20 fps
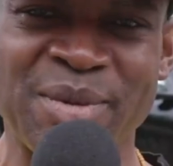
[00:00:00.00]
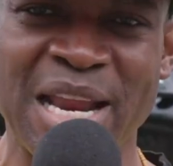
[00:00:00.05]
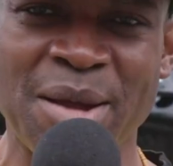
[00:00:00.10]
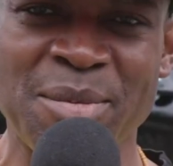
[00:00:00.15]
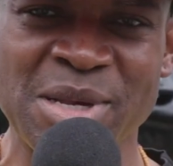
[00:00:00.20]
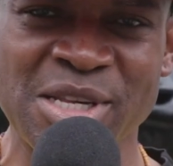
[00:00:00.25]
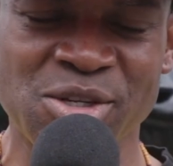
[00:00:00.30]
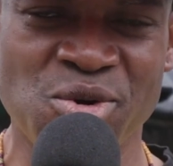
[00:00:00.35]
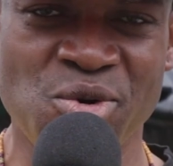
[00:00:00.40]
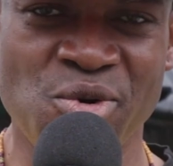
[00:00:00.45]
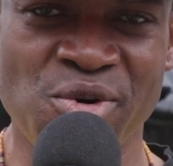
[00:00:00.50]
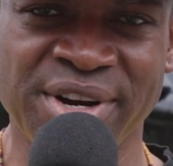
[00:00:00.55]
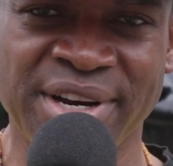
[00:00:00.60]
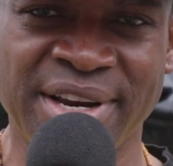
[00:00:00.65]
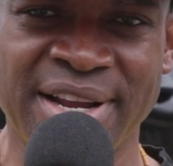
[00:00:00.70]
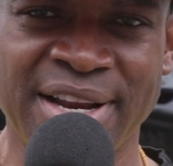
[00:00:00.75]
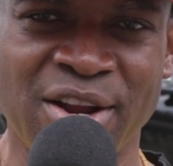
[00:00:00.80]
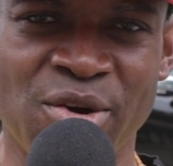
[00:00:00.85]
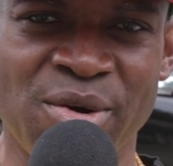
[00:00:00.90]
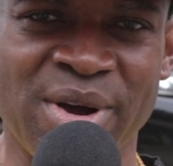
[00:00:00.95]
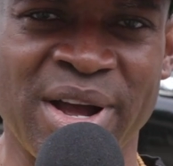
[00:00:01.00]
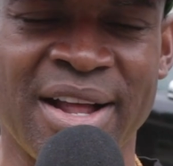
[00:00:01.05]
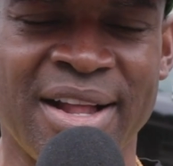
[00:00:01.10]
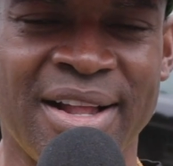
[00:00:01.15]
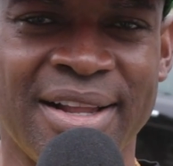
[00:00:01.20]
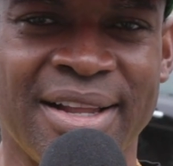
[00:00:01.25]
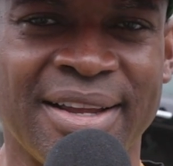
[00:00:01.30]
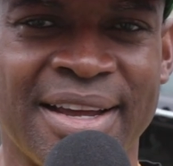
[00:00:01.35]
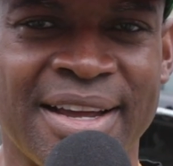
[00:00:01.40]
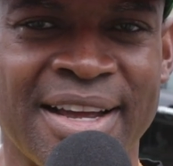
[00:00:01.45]
My name is Courtney
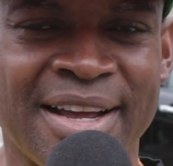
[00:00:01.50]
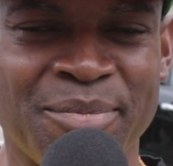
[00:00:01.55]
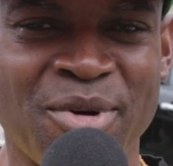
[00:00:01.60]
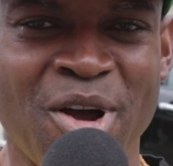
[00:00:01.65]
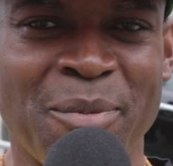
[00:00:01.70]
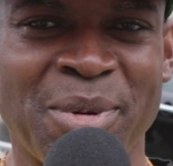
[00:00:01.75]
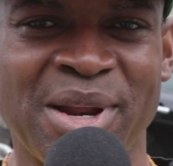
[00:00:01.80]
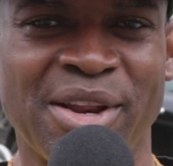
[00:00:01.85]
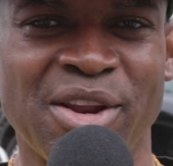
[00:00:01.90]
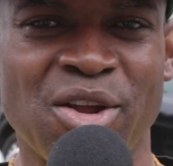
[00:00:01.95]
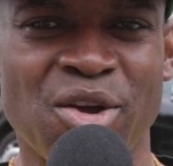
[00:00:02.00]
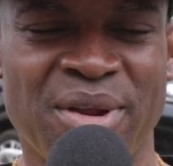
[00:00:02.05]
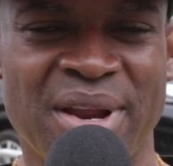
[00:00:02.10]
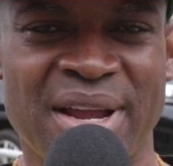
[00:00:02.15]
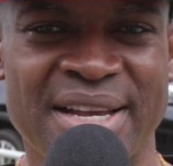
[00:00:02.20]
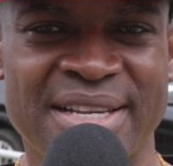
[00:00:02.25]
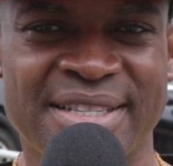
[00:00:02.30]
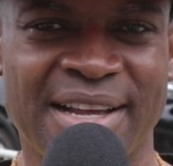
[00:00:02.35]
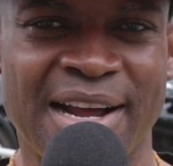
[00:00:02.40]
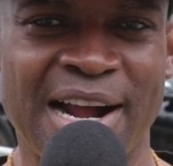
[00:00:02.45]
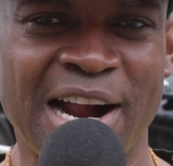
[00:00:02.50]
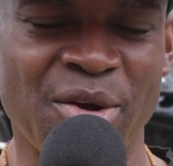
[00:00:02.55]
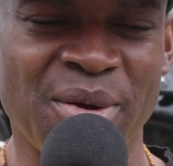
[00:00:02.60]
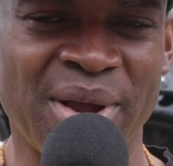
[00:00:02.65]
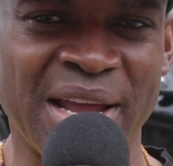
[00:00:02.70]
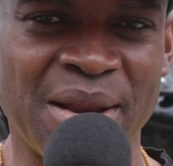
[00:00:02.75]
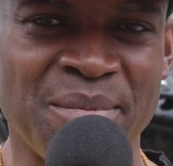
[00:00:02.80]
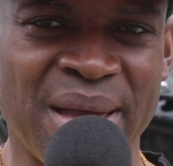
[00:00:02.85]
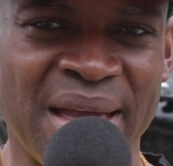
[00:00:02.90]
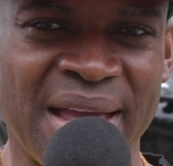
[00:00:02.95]
Noel, popularly known as the
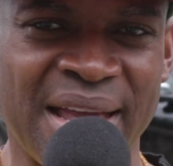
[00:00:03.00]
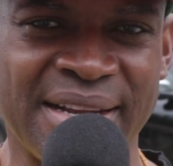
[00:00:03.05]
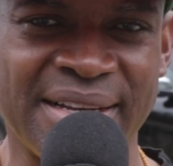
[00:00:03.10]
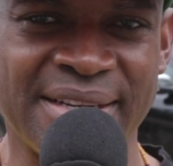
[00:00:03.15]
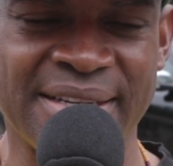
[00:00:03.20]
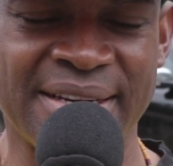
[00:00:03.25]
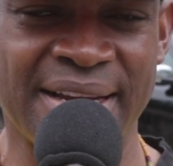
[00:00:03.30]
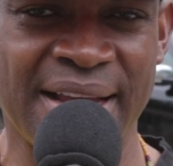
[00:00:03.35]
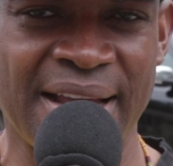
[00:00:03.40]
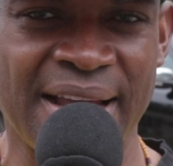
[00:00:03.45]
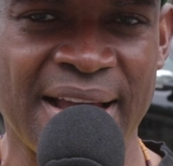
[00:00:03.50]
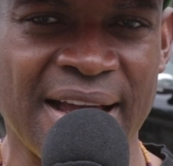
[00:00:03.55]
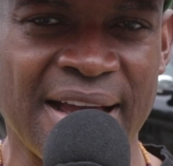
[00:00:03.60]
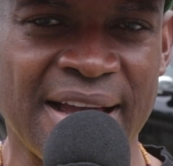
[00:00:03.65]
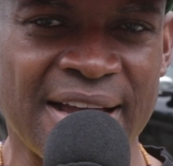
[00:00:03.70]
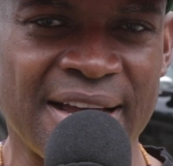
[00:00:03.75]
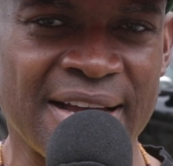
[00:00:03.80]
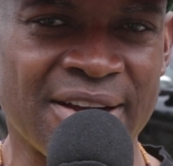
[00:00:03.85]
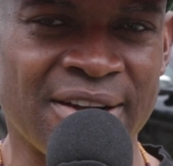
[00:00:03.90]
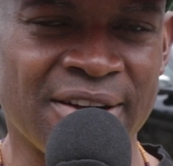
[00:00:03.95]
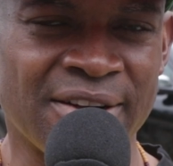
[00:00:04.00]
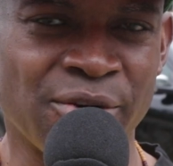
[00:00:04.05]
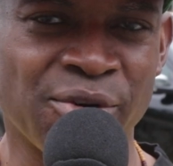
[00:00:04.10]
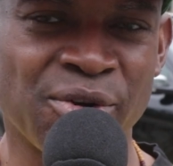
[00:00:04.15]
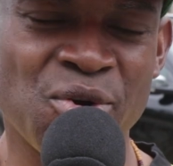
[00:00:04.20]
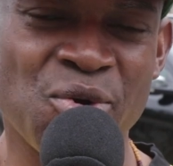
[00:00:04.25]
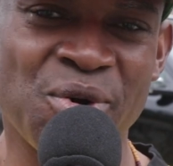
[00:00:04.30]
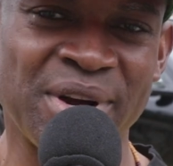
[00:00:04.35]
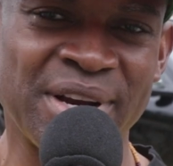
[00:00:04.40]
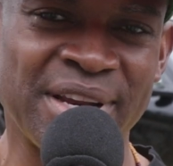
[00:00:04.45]
Arrowhead Man,
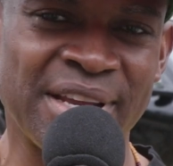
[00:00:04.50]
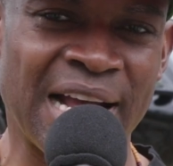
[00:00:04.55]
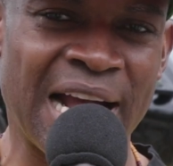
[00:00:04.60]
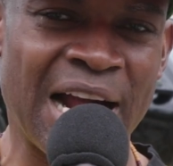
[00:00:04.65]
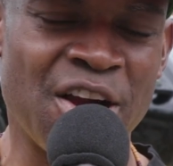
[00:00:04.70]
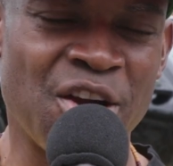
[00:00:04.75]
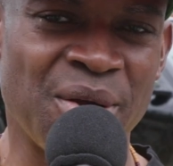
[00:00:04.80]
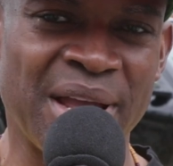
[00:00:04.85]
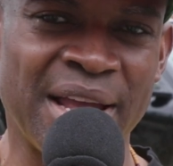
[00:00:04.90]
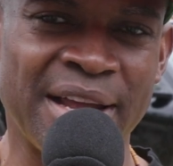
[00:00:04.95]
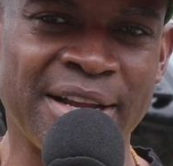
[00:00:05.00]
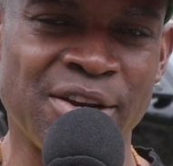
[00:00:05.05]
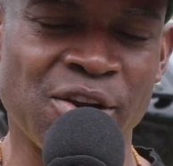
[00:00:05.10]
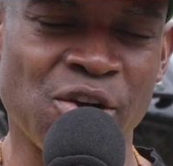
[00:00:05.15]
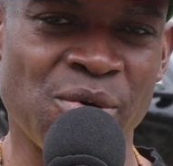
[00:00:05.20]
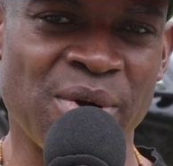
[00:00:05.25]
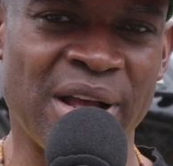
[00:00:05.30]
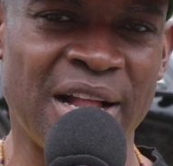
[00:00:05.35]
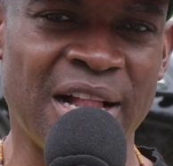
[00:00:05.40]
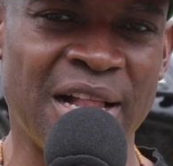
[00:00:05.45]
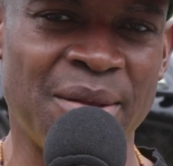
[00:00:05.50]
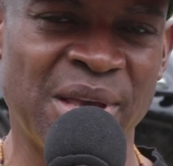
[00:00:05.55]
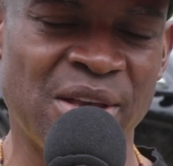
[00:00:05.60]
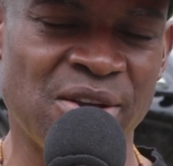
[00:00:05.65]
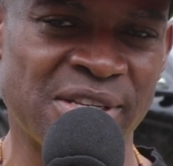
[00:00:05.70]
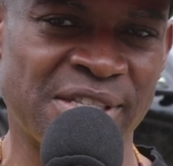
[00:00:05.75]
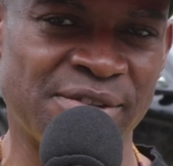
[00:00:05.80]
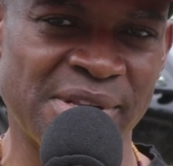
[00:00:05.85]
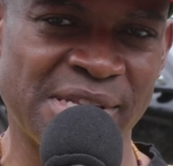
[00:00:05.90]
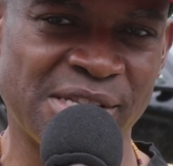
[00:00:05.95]
or Courtney Arrowhead Noel,
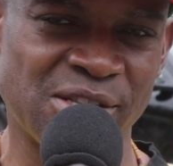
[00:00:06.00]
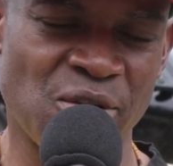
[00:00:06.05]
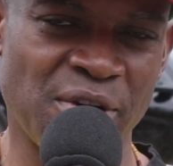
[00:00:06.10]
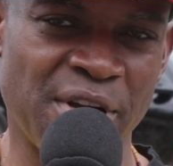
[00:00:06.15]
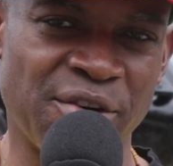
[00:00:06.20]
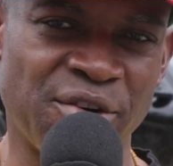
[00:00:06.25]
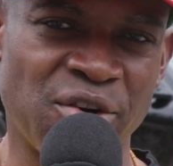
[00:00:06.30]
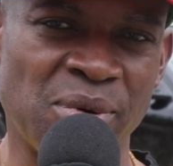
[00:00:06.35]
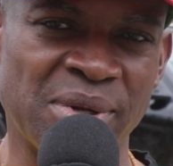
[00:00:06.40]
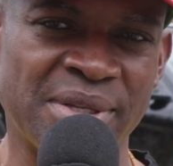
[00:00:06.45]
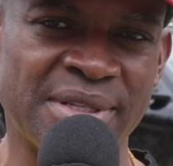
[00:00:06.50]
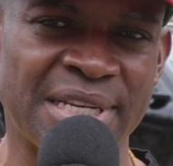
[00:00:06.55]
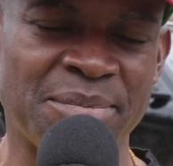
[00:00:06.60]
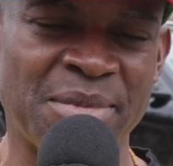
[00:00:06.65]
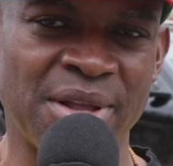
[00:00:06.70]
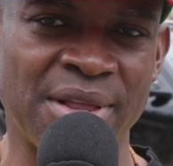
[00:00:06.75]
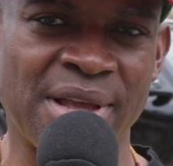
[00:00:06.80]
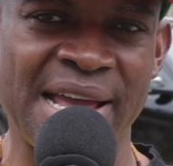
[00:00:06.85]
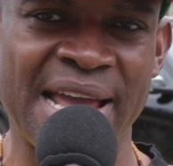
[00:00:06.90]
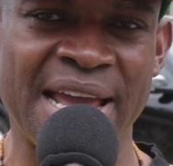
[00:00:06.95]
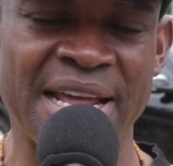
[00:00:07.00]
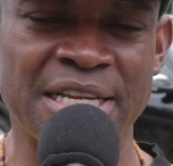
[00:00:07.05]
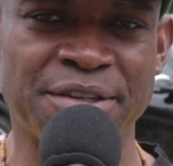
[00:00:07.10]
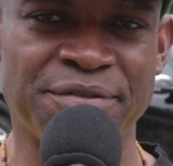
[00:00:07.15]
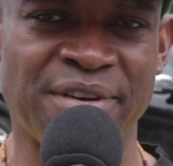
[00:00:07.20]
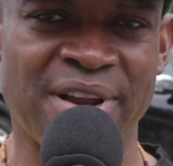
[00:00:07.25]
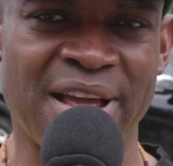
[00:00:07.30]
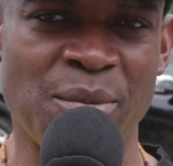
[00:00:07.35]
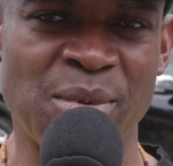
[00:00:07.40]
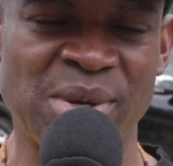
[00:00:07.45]
because of a song I wrote about Guyana's
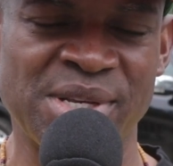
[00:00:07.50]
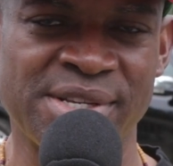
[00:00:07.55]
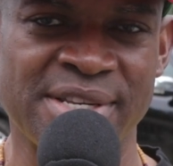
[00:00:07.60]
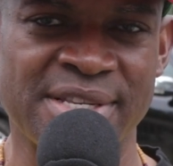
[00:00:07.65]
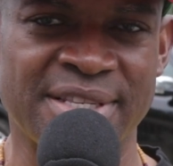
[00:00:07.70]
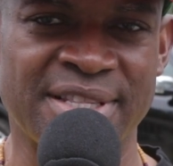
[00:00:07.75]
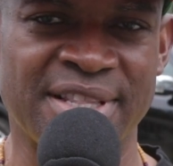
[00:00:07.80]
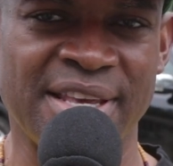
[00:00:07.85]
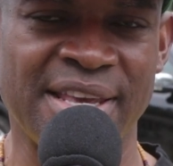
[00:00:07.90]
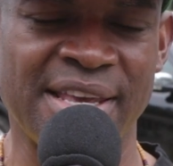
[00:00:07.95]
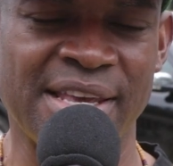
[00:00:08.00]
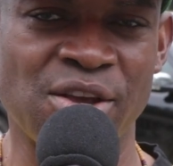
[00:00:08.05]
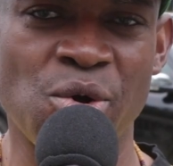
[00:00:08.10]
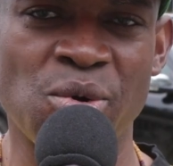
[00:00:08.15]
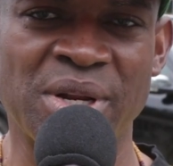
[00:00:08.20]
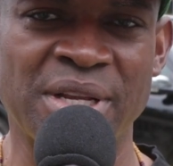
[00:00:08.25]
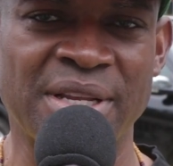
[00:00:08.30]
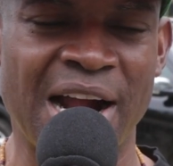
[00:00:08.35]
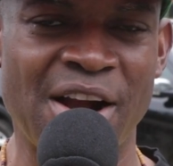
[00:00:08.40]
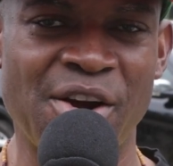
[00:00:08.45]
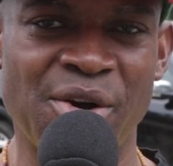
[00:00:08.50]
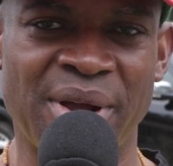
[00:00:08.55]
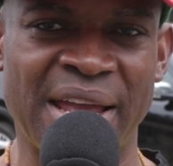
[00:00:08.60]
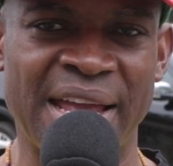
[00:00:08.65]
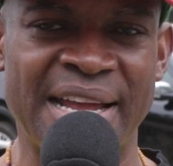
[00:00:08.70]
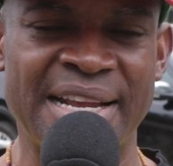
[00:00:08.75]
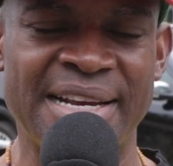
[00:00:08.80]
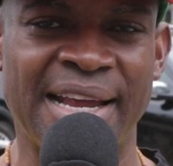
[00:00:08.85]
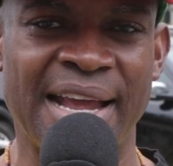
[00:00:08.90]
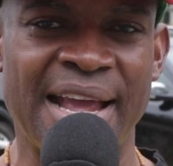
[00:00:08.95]
flag, which is the Golden
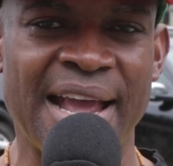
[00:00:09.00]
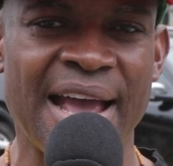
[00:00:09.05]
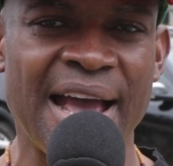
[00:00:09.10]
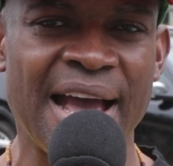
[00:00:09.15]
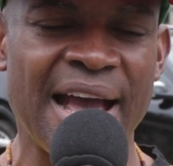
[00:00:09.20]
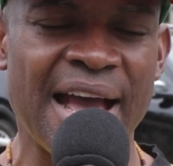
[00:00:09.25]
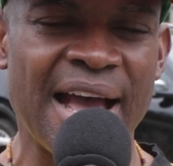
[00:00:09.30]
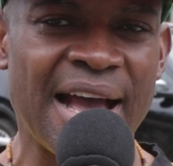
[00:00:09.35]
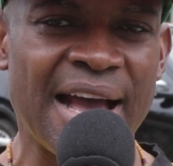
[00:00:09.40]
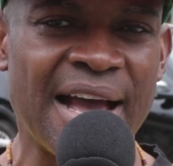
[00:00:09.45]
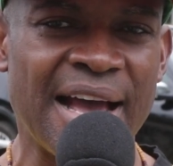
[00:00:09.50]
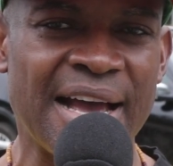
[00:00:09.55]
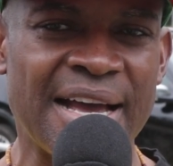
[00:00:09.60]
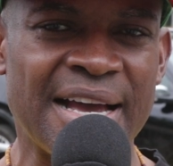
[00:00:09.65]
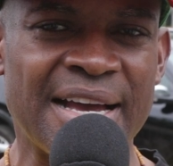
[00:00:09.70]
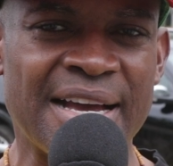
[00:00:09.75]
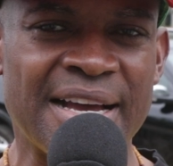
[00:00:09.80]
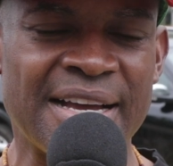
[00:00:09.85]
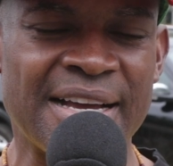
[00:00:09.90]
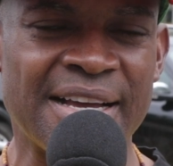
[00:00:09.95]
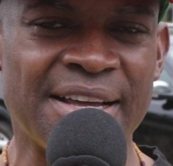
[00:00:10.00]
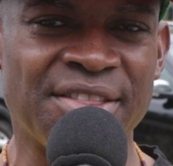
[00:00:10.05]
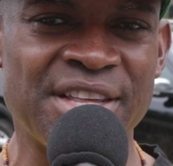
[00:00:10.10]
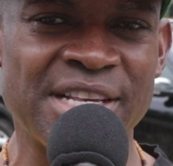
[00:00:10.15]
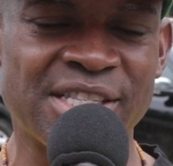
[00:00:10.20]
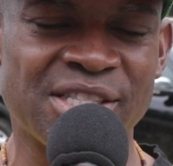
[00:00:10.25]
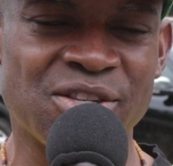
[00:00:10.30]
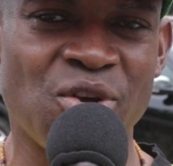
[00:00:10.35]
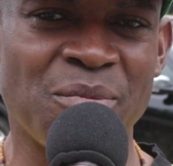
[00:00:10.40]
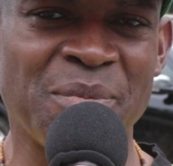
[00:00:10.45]
Arrowhead.
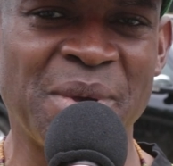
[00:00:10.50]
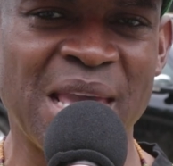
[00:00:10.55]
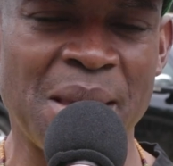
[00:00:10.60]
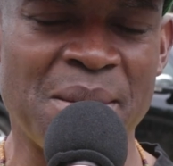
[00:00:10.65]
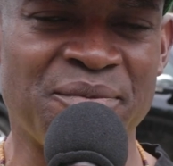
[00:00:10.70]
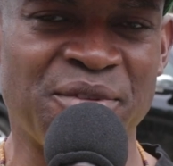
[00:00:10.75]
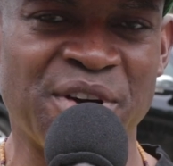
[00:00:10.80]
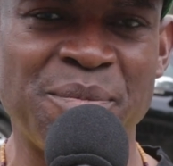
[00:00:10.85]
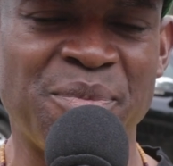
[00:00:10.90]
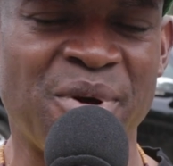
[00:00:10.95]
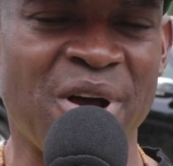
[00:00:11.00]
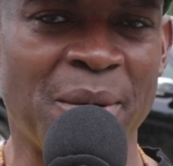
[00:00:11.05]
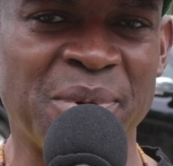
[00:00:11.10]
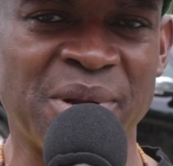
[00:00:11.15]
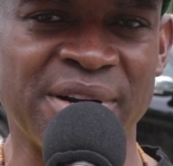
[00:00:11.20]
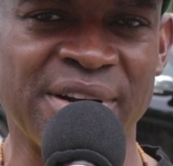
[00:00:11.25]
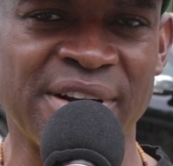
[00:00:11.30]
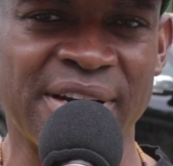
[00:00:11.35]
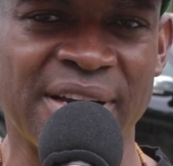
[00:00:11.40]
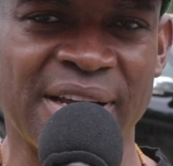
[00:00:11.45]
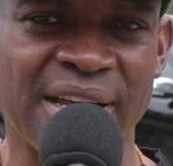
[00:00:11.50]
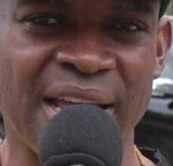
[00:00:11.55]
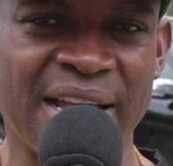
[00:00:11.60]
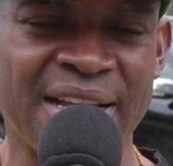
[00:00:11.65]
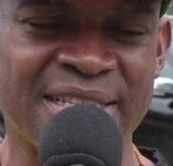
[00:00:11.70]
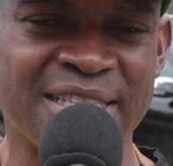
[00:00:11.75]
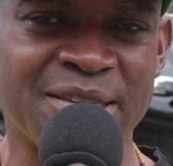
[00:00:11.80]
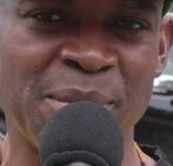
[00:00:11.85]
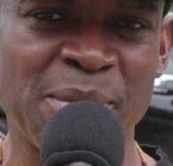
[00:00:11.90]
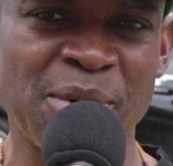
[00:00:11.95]
This song became very popular,
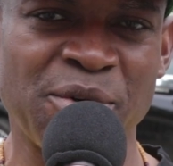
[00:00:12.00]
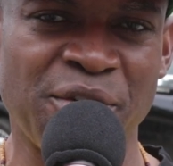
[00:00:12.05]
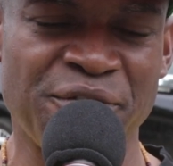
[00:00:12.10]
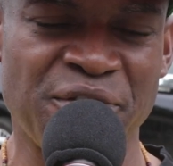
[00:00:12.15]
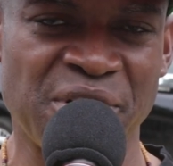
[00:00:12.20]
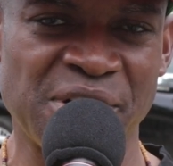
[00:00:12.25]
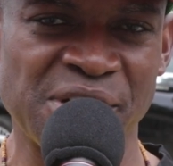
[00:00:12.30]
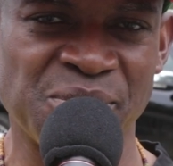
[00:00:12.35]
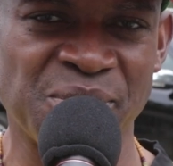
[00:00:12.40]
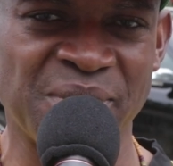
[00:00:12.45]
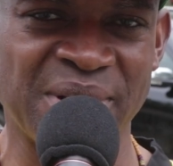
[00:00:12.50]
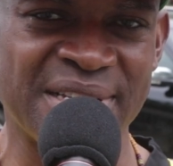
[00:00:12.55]
and some people refer to